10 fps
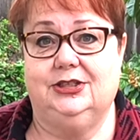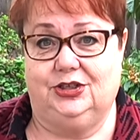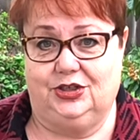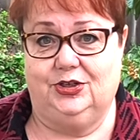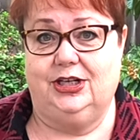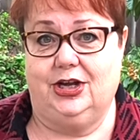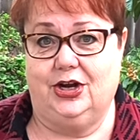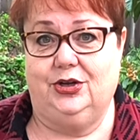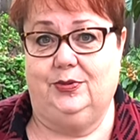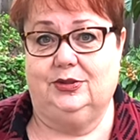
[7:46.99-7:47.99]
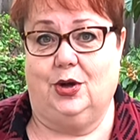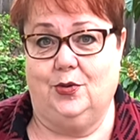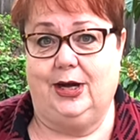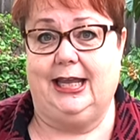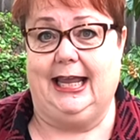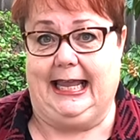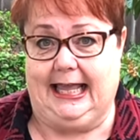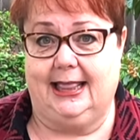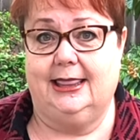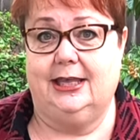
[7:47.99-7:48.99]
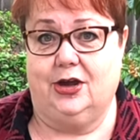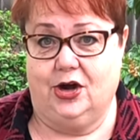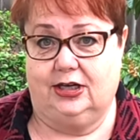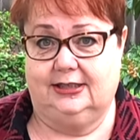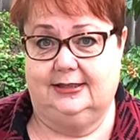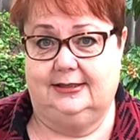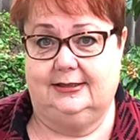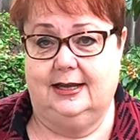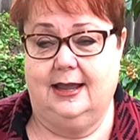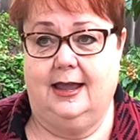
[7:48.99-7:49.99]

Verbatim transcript: security guard who was already in the gardens